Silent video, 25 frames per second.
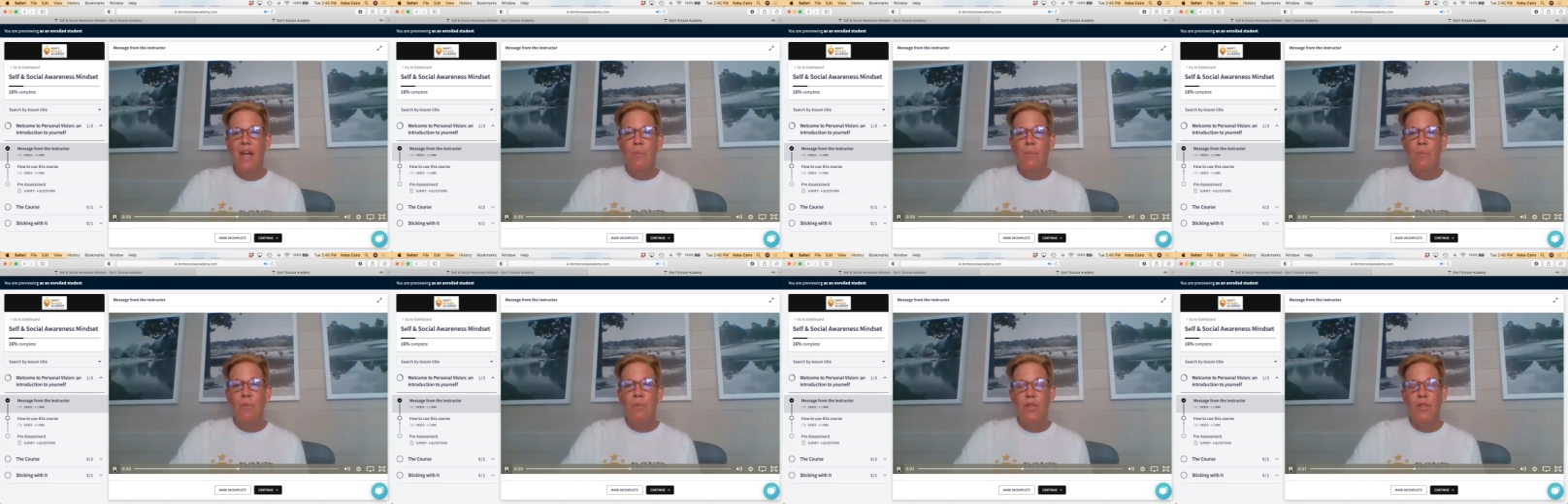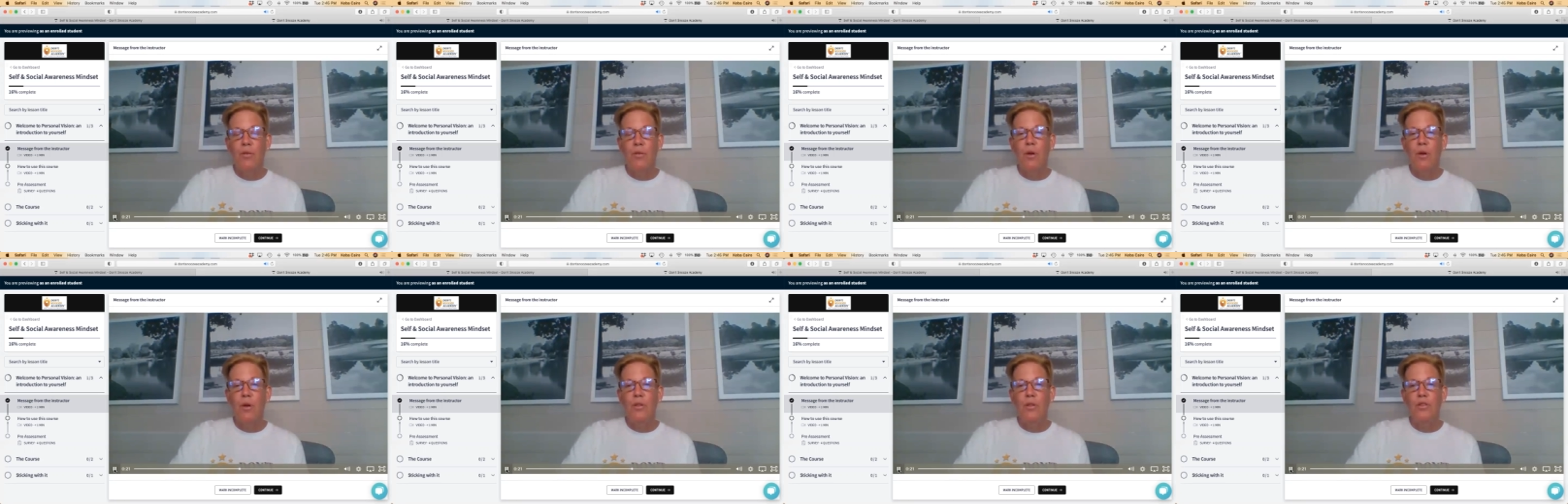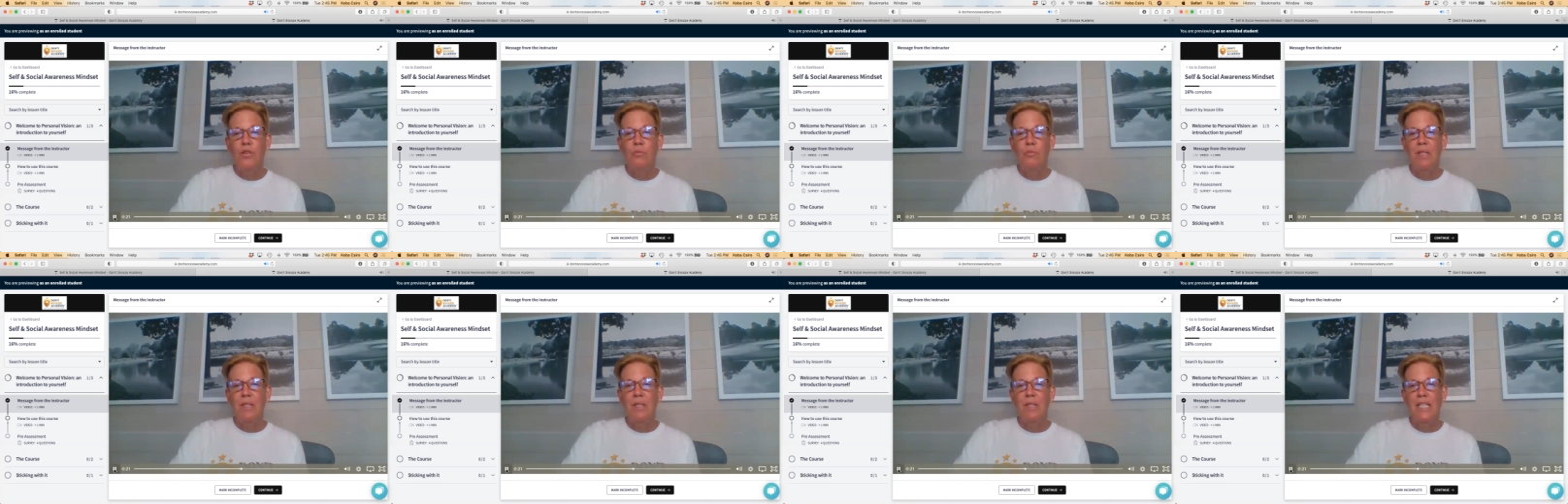but there will
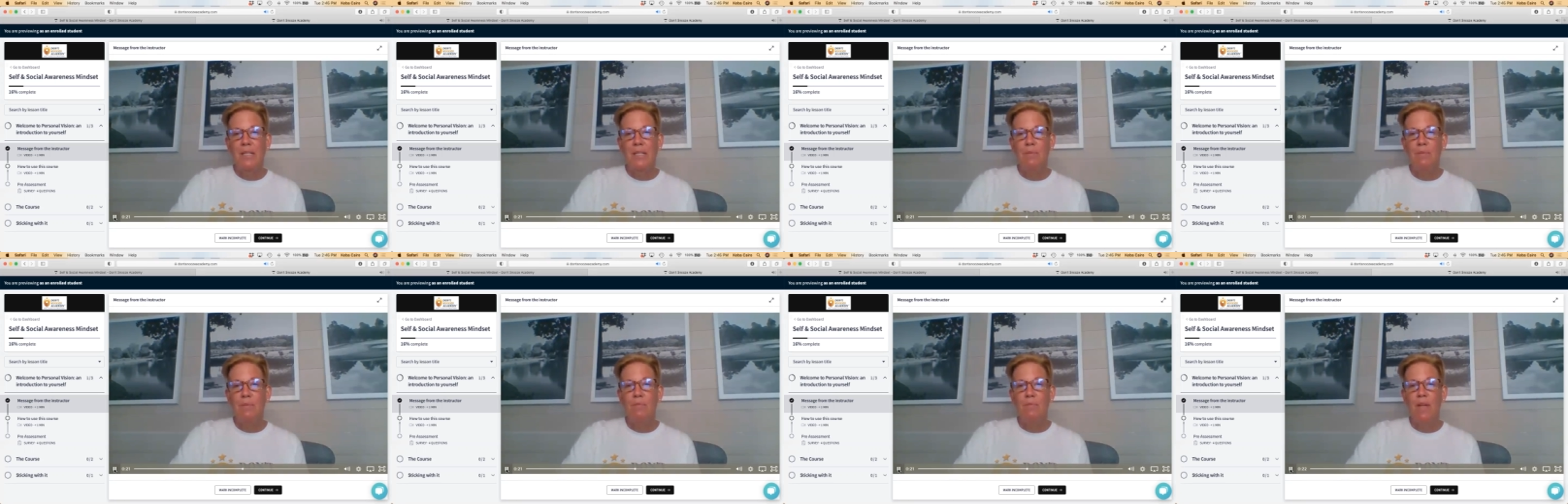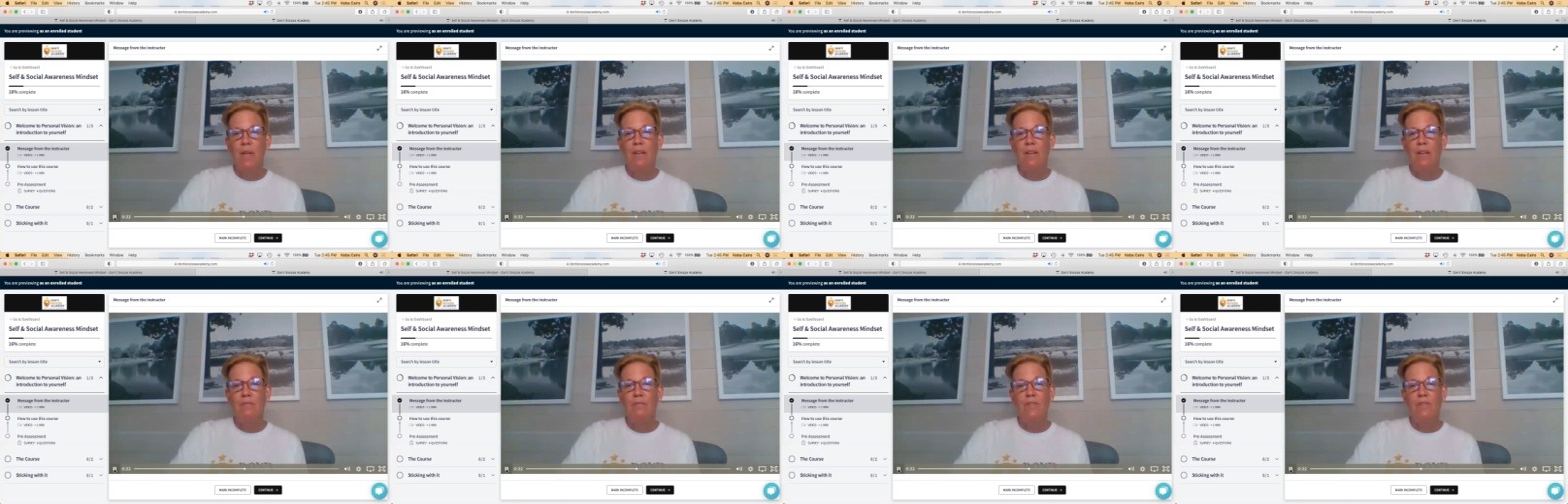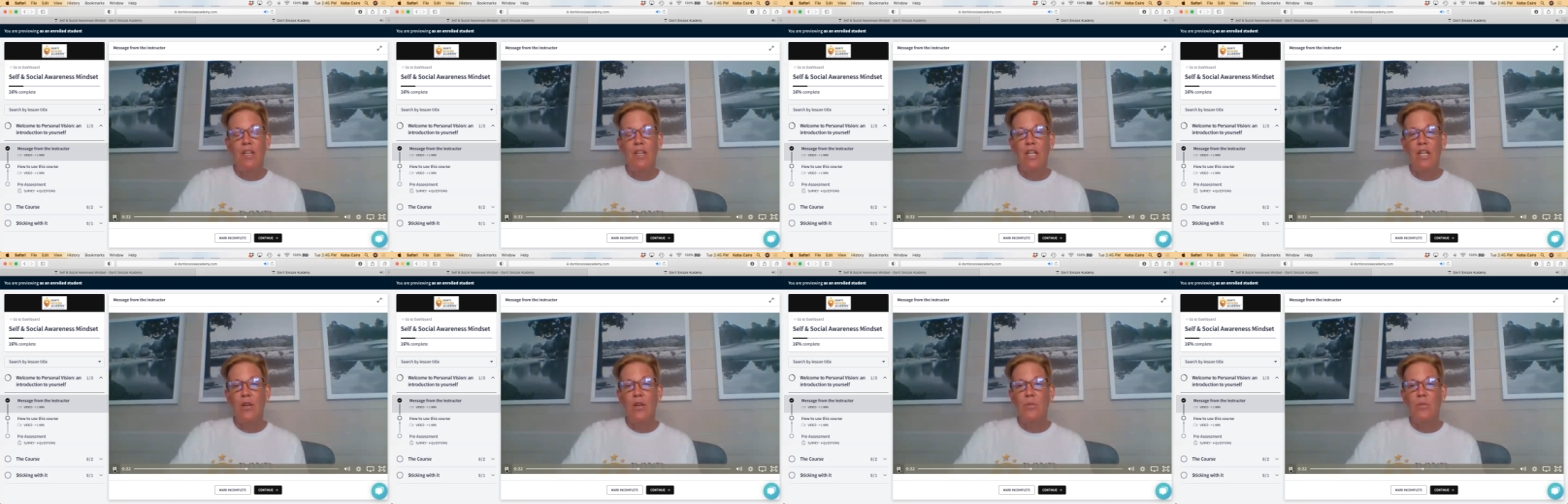also be some embedded
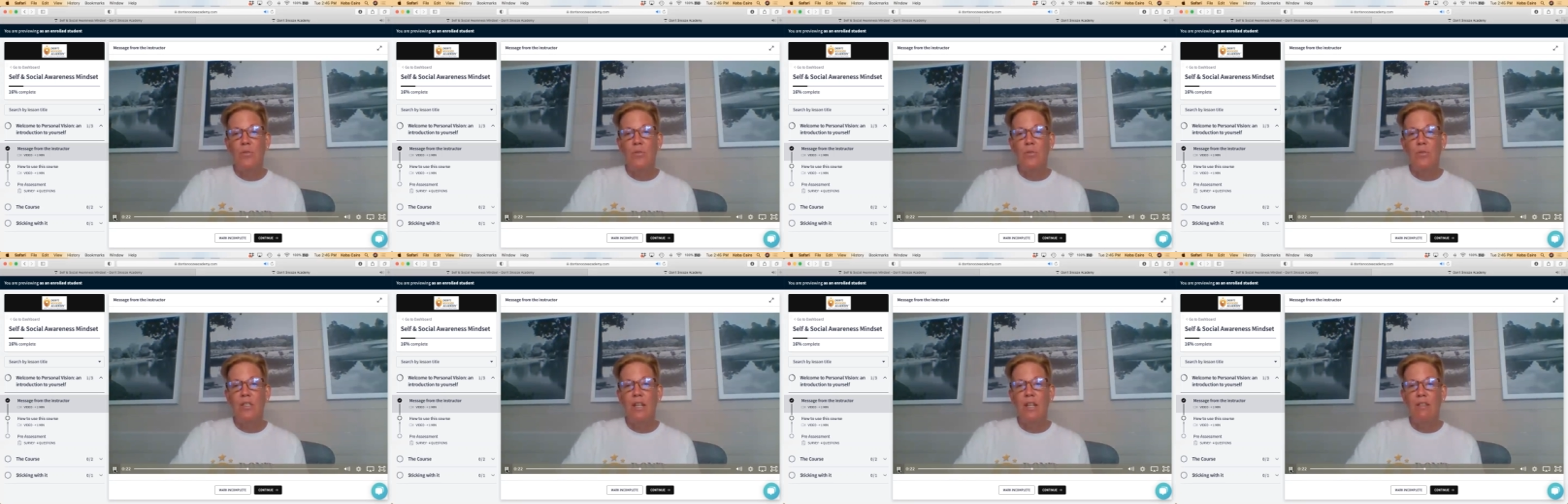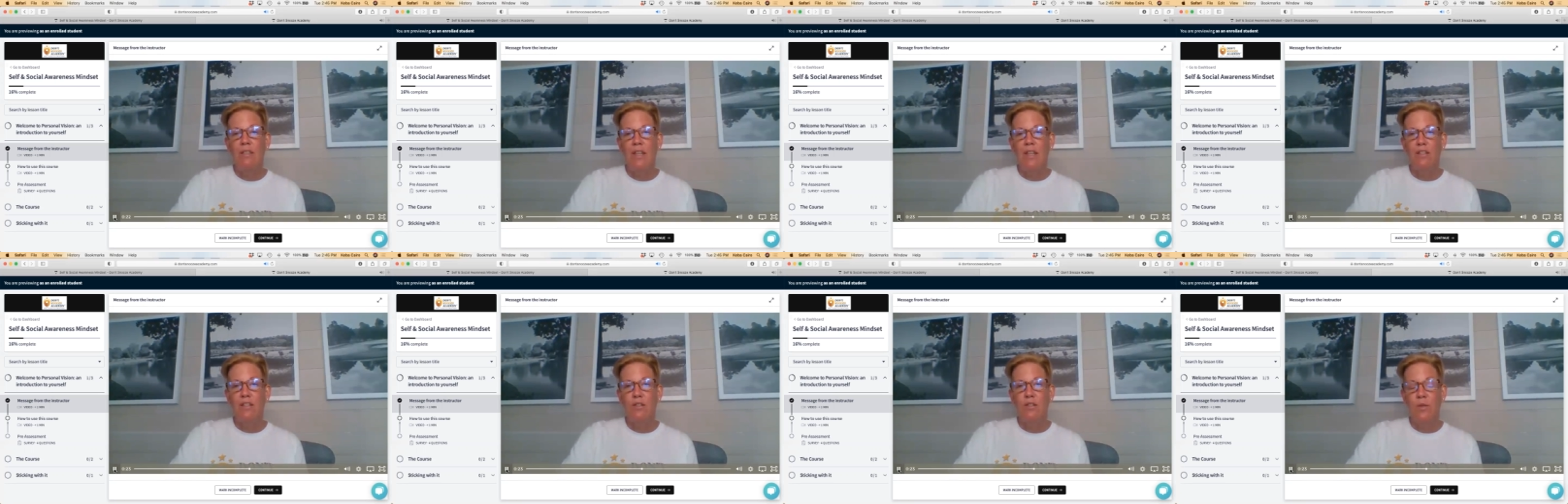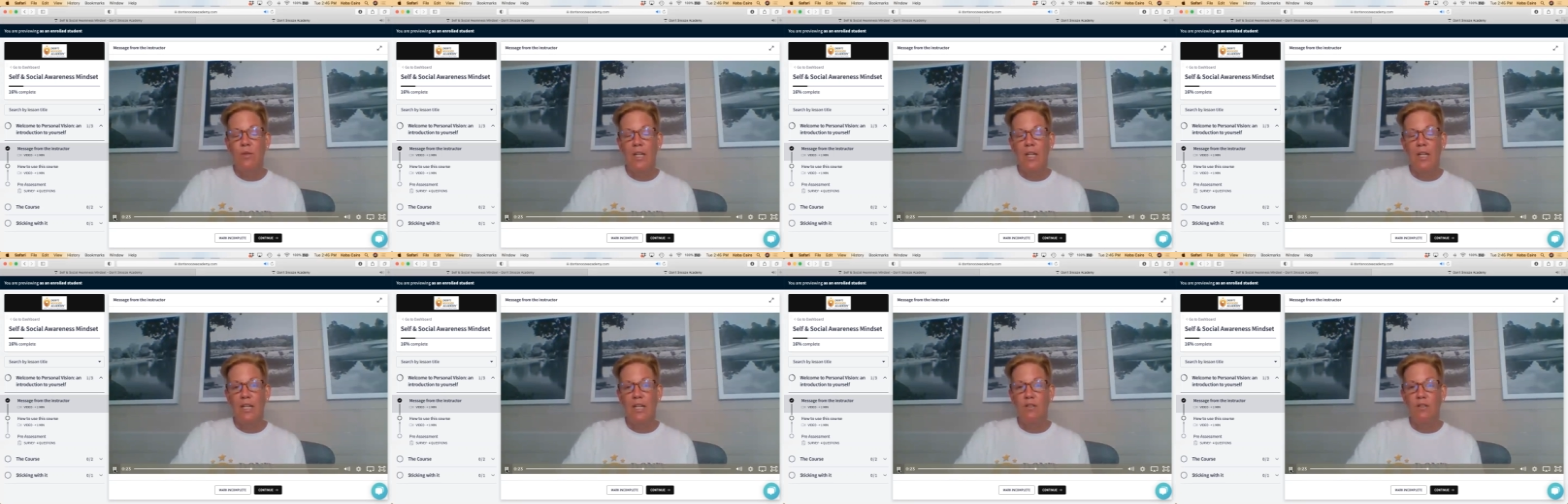videos and things to
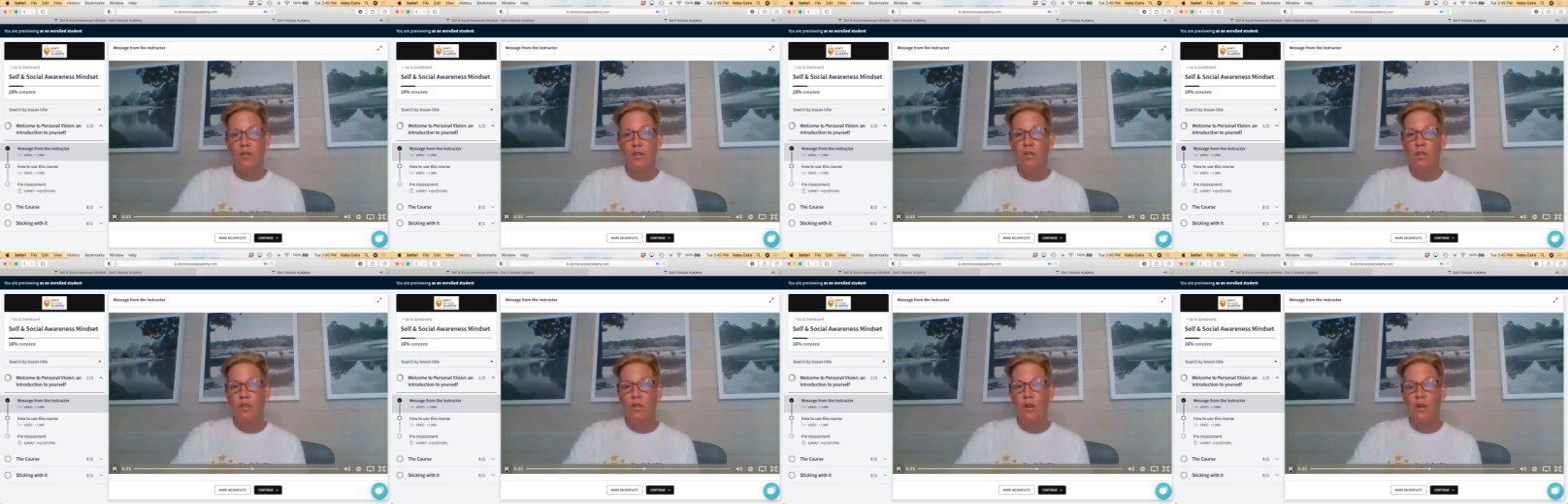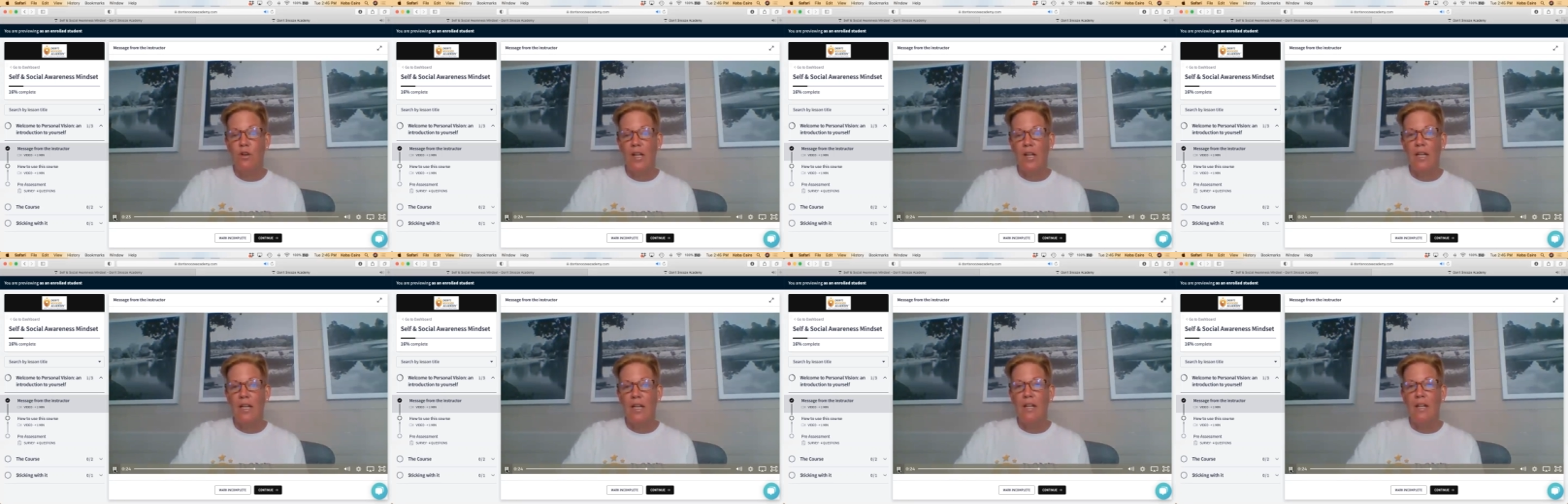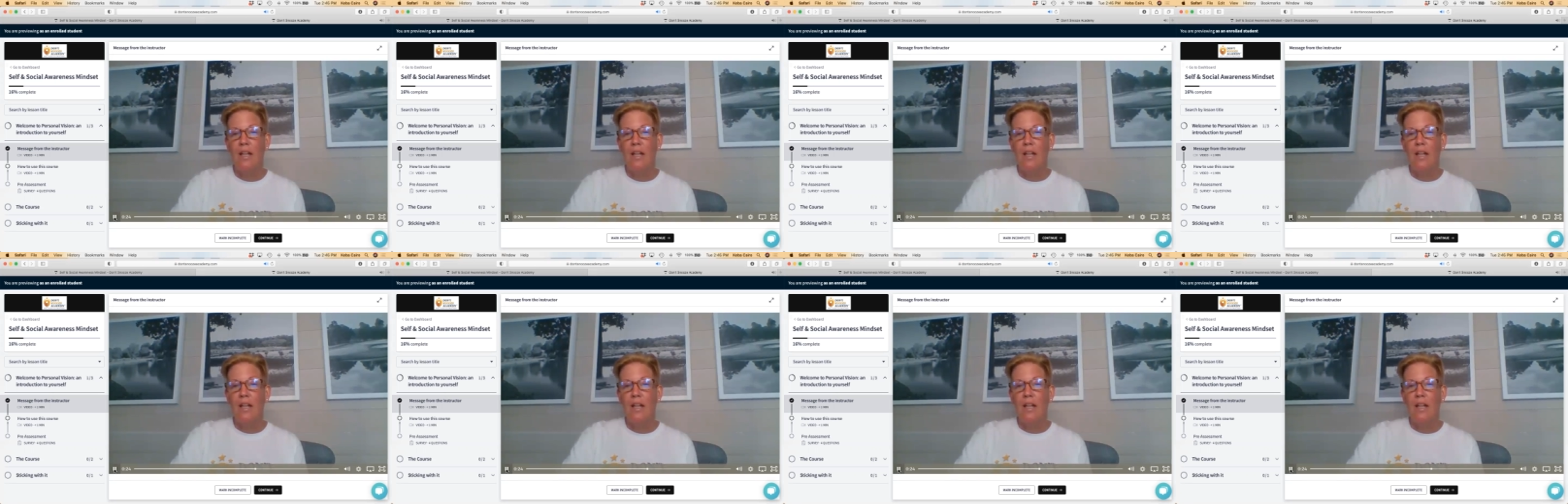enhance your learning.